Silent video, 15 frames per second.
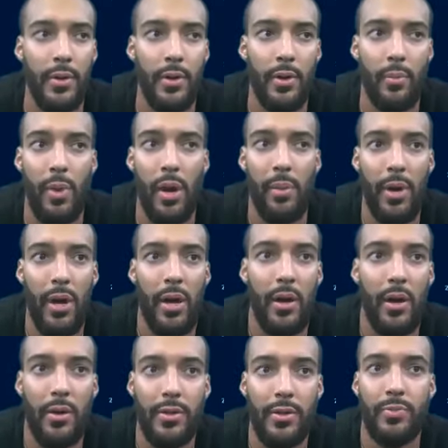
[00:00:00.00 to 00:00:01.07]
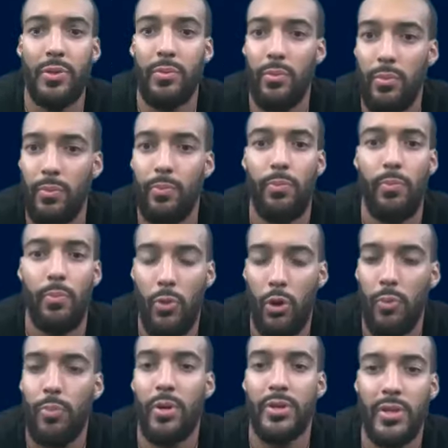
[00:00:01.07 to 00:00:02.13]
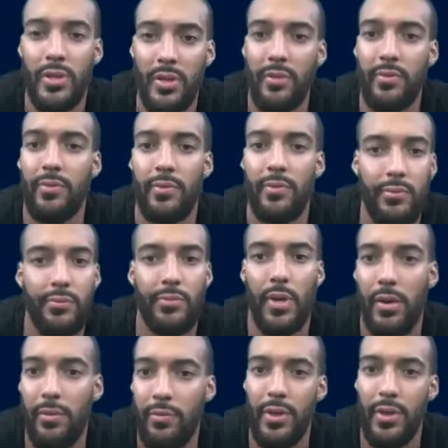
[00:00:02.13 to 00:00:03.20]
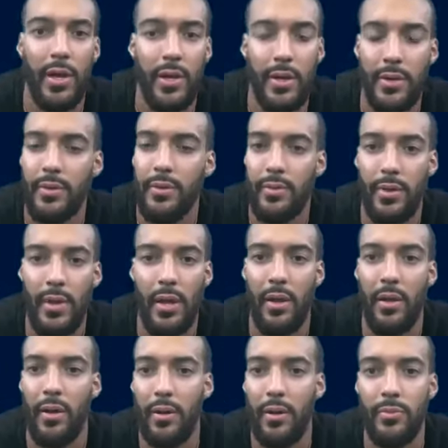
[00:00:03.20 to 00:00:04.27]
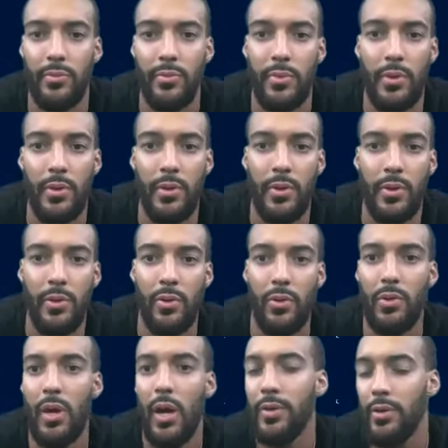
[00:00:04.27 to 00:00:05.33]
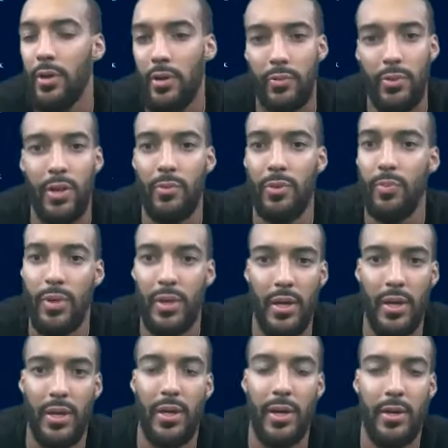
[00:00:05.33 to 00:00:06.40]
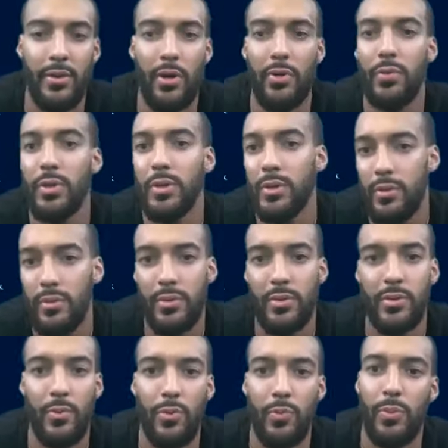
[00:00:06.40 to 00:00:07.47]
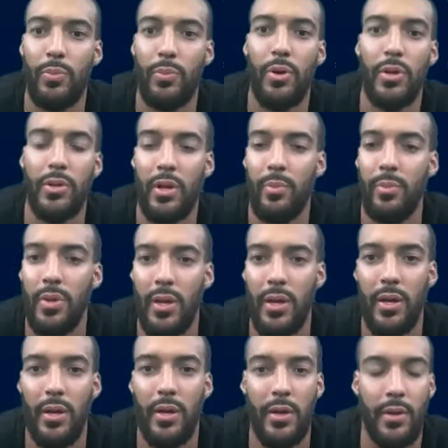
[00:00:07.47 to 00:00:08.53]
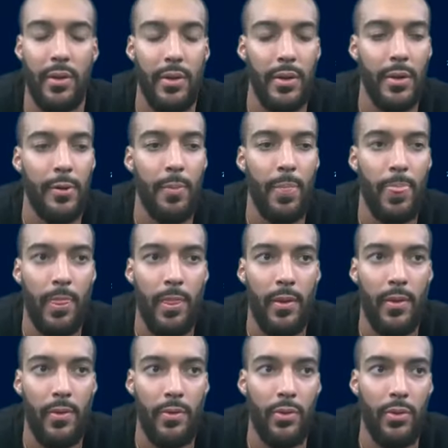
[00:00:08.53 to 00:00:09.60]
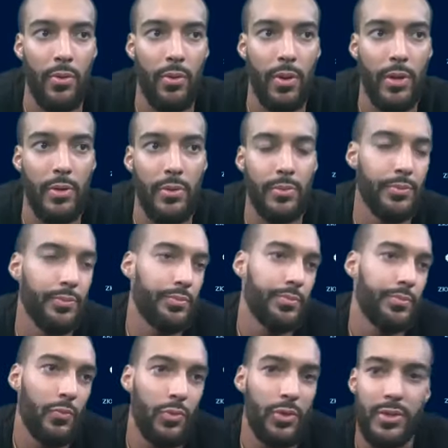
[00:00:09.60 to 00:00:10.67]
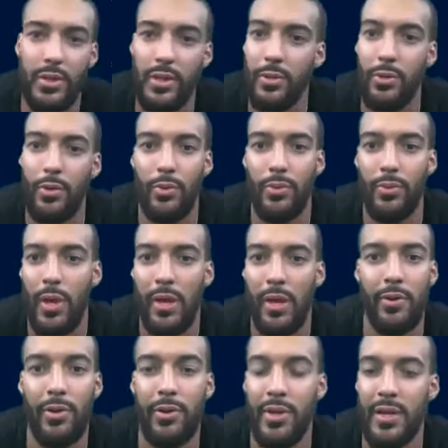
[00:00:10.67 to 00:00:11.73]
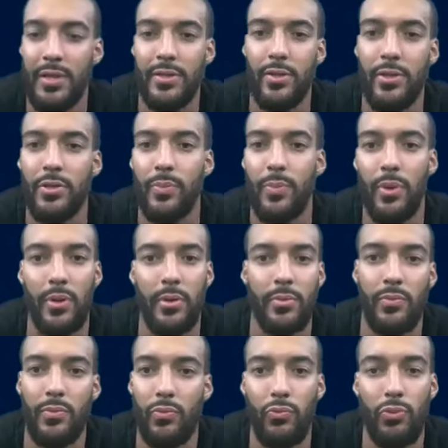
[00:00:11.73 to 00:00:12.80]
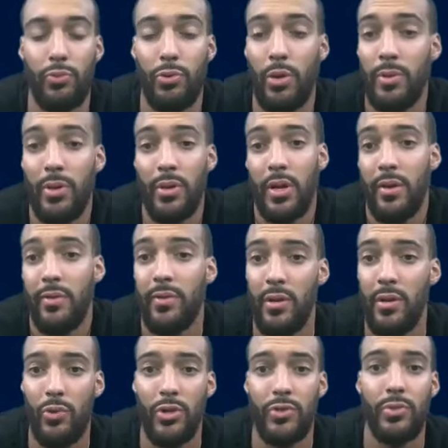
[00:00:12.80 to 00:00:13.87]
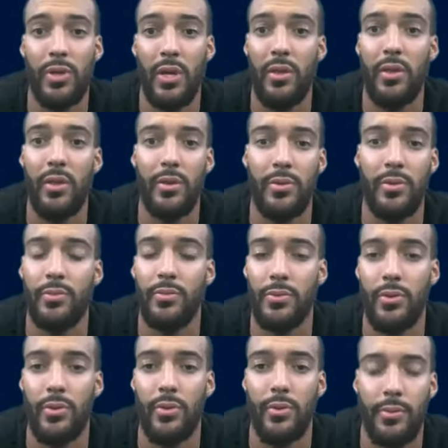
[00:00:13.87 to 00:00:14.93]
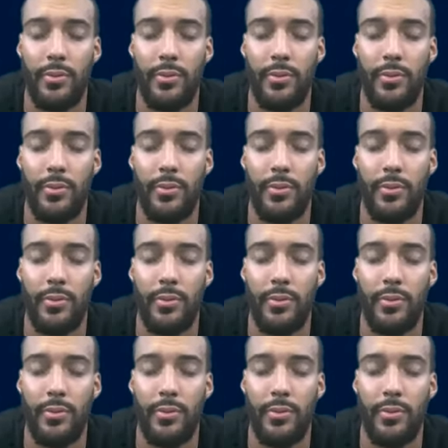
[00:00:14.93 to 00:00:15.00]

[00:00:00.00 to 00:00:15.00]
it's been more positive every day that I talk with the NBPA, that I talk with some of the people in the NBA, and you know, and we still don't have all the answers, but we're probably gonna have them once we get there. So